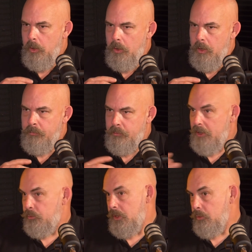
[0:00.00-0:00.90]
A
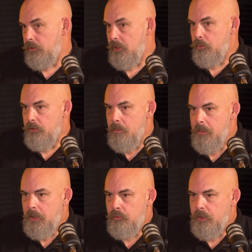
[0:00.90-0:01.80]
phrase we used to use in the
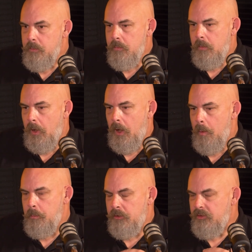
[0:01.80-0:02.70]
military,
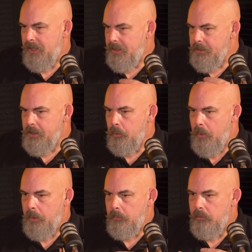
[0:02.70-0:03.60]
particularly
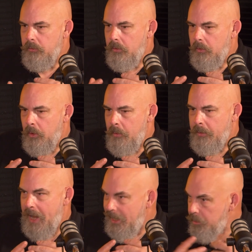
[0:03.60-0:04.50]
around
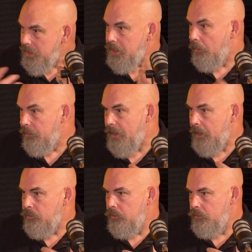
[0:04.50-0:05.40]
enemy kind of
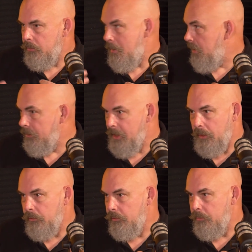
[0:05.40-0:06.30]
actions, and mental
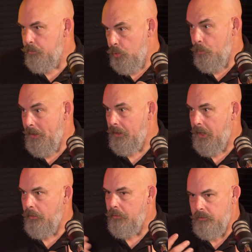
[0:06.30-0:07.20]
health, poor mental
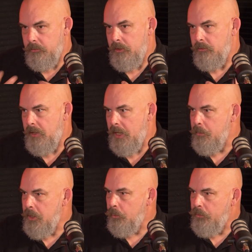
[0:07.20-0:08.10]
health is the
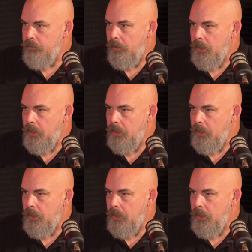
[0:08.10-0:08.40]
enemy that we're fighting